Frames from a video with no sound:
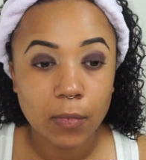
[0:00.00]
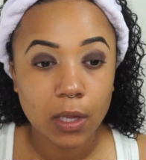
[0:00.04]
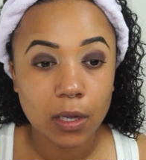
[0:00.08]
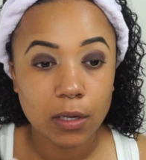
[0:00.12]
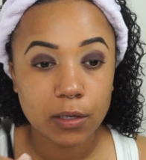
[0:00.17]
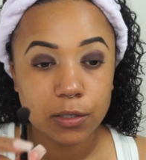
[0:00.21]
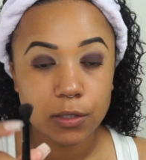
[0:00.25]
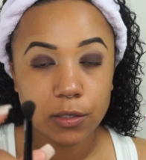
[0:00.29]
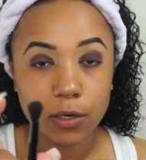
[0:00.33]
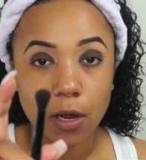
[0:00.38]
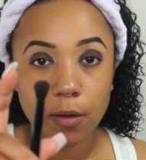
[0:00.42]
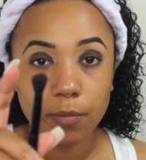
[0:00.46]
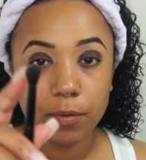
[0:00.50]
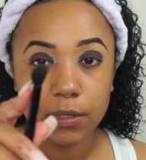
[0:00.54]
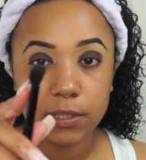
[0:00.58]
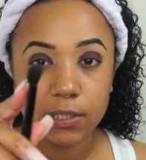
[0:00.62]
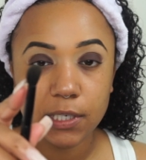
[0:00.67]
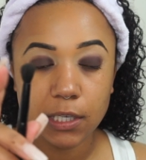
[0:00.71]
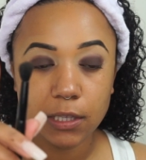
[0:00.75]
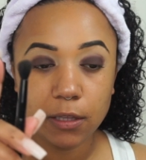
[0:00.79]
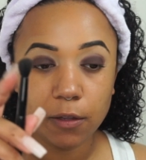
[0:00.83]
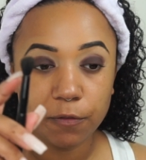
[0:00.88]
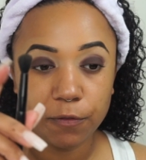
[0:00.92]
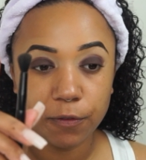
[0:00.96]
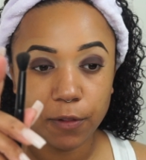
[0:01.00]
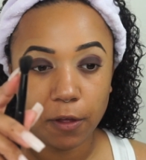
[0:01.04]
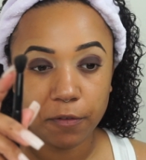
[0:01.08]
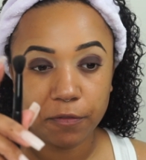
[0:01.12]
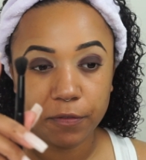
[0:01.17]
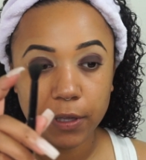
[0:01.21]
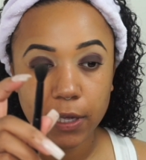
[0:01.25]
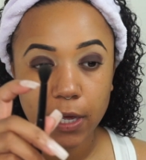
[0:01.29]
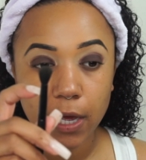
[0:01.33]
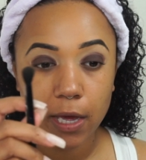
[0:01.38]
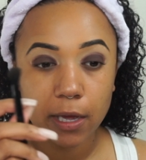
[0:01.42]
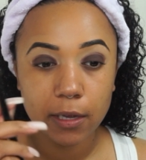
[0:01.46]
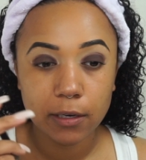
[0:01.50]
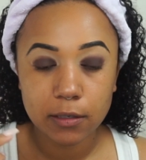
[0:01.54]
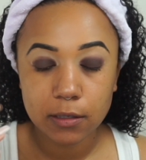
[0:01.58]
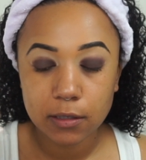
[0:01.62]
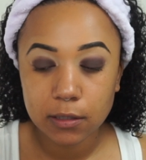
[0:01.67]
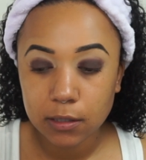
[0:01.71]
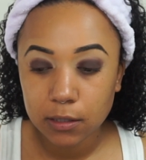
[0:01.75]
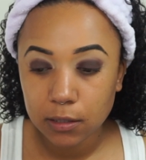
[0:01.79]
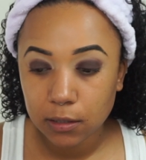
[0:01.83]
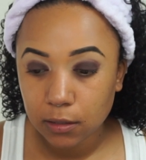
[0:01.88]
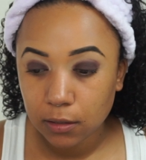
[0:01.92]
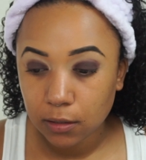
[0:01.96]
So now I'm gonna take the fluffy end
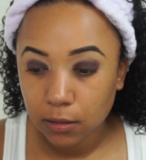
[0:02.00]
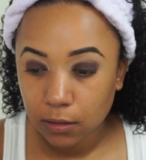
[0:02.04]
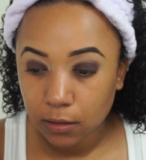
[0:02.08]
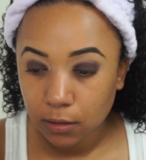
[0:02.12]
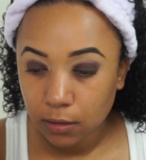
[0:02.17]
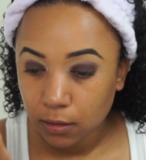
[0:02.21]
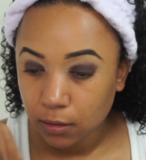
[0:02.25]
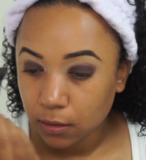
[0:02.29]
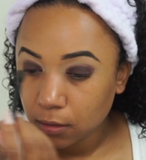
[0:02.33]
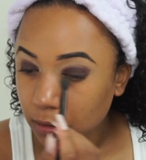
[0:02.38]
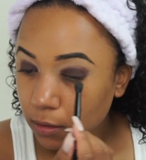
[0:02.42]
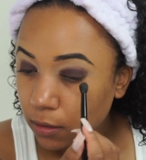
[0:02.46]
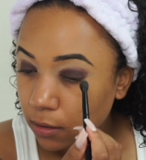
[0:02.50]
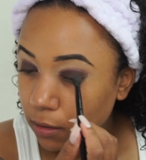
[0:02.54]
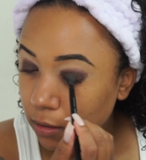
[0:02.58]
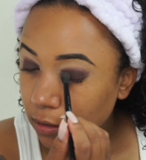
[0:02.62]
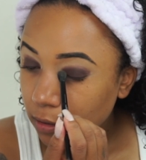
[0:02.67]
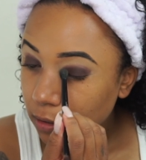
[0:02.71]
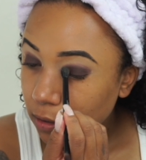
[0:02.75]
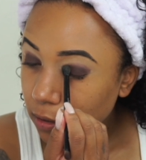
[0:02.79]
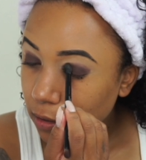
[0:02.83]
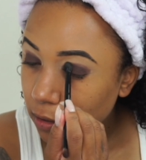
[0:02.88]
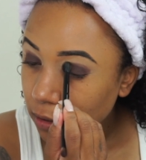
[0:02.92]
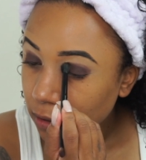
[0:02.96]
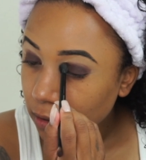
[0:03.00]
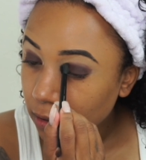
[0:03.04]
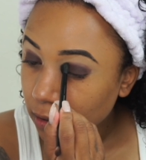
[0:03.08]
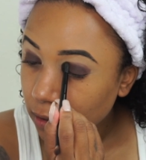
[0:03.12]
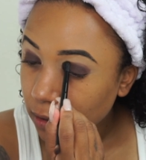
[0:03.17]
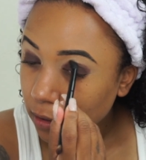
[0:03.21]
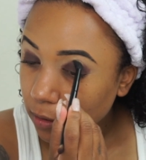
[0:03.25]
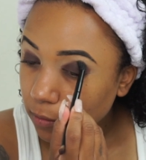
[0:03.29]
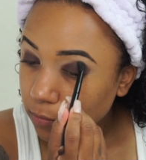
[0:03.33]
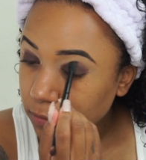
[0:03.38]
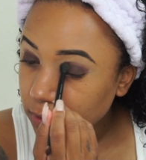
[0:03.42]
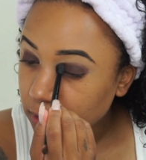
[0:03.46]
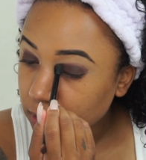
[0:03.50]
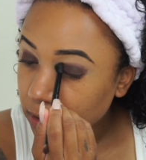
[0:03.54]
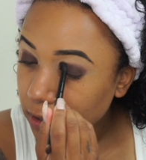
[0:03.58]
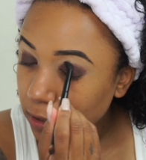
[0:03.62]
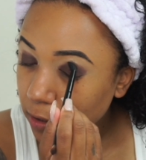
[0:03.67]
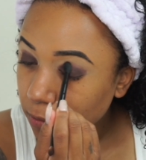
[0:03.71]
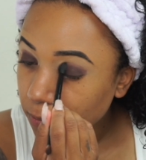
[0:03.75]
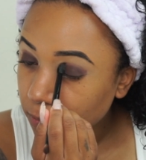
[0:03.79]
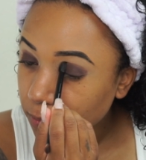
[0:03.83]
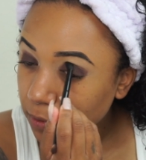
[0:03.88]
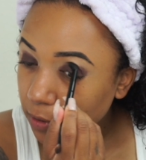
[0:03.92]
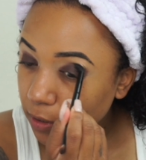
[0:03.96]
and I'm just gonna
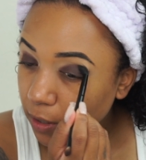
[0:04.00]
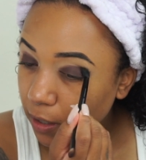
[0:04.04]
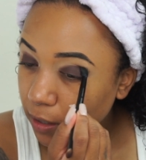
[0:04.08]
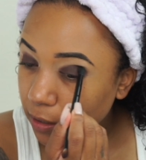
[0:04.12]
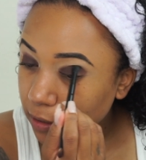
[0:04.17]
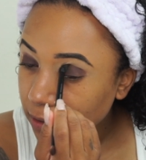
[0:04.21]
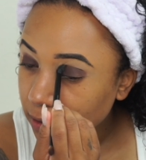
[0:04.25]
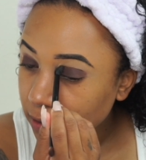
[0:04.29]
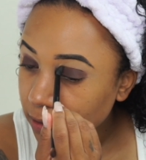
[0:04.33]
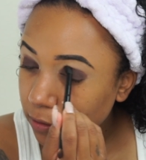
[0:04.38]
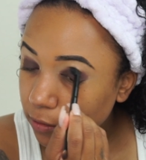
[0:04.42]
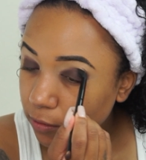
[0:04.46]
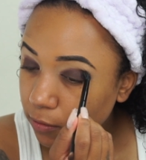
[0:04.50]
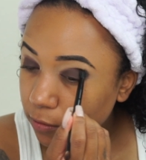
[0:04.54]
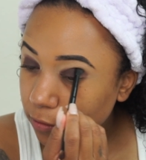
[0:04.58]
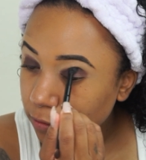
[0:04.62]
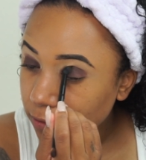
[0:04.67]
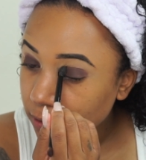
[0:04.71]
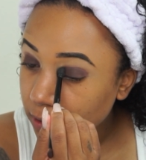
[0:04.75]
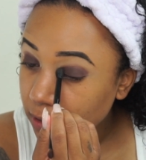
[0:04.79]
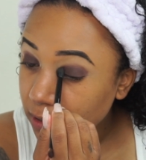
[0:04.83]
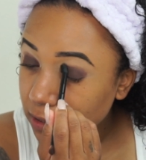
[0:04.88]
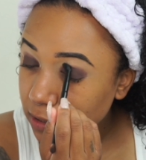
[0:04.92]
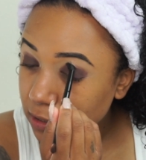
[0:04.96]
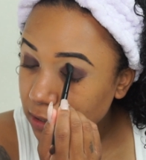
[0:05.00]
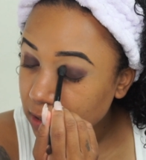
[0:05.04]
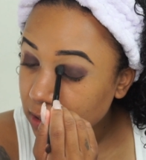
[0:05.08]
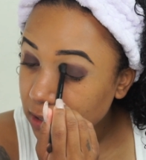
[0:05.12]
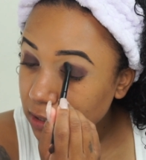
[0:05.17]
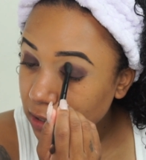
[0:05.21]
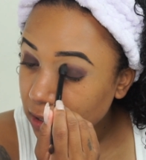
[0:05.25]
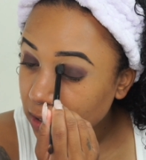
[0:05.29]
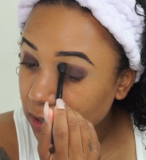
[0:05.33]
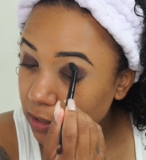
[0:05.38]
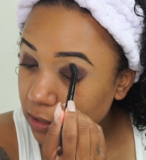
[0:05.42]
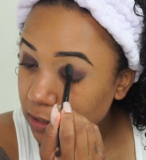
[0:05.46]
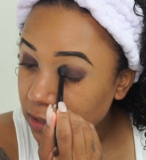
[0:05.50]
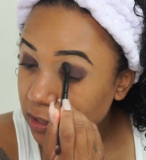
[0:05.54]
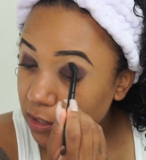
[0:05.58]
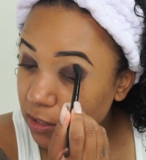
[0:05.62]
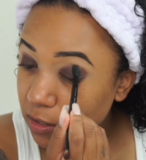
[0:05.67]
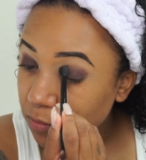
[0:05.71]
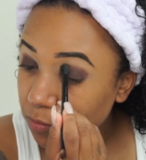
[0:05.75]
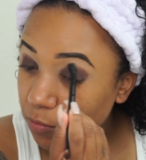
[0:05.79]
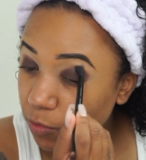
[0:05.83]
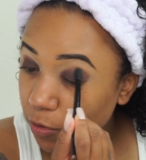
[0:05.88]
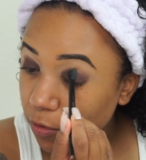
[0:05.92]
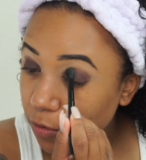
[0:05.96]
blend in the crease and
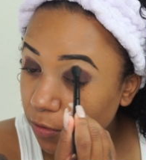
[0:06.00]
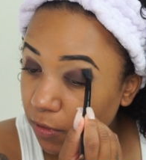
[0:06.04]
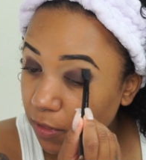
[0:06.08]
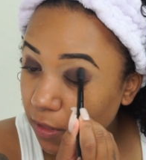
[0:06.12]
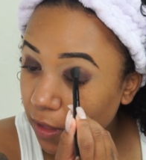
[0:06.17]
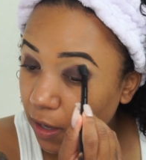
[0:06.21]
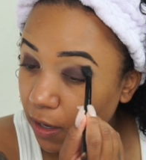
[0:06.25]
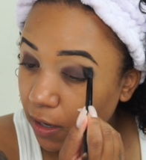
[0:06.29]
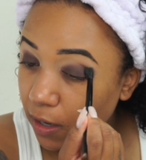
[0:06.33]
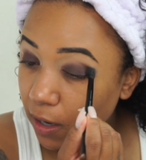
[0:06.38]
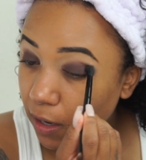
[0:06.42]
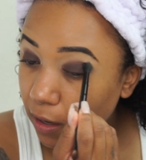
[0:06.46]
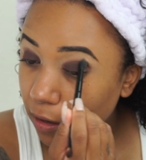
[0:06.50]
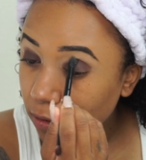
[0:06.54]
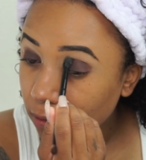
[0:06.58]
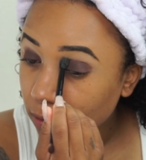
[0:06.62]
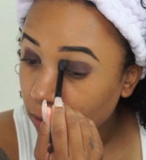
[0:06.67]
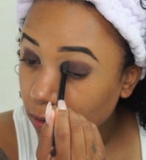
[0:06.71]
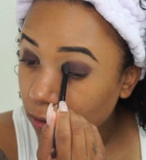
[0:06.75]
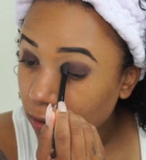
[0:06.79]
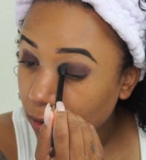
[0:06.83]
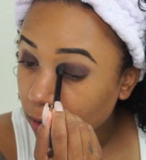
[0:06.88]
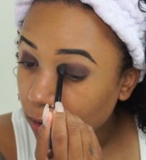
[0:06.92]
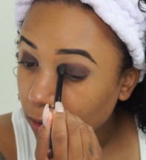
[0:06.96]
smooth that out.